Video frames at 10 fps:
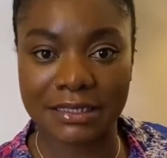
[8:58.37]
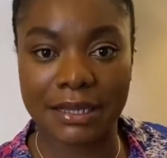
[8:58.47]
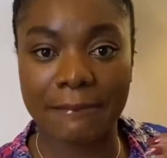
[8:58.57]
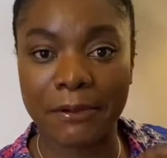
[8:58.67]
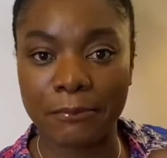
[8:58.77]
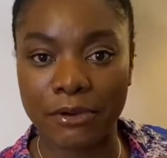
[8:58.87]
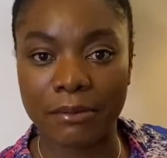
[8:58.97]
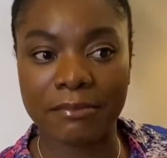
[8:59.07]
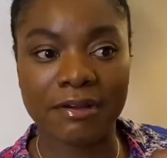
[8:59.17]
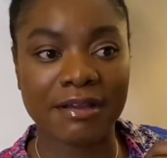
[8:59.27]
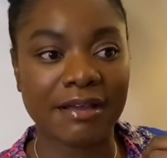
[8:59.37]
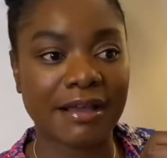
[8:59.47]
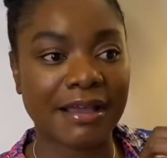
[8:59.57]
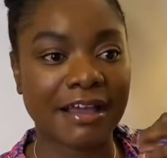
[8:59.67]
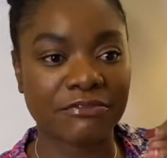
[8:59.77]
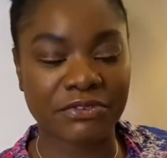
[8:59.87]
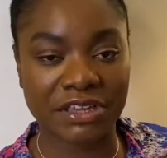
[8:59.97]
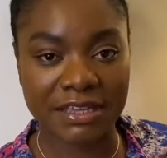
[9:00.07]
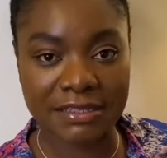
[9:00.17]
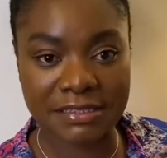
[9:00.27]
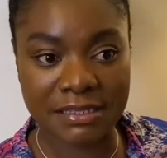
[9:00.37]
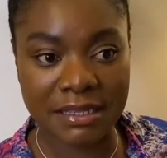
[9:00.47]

I'm a mom, I have kids,